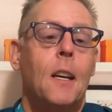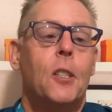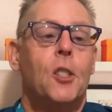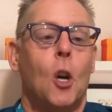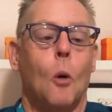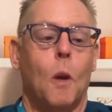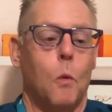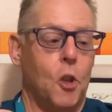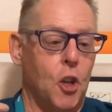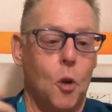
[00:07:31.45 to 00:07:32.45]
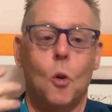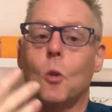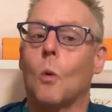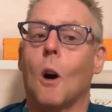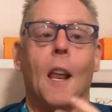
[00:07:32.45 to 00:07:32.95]
So we would use
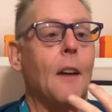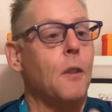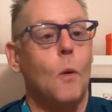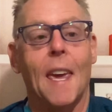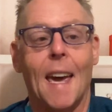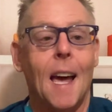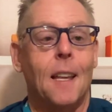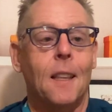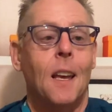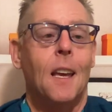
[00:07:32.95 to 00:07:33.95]
whatever we can.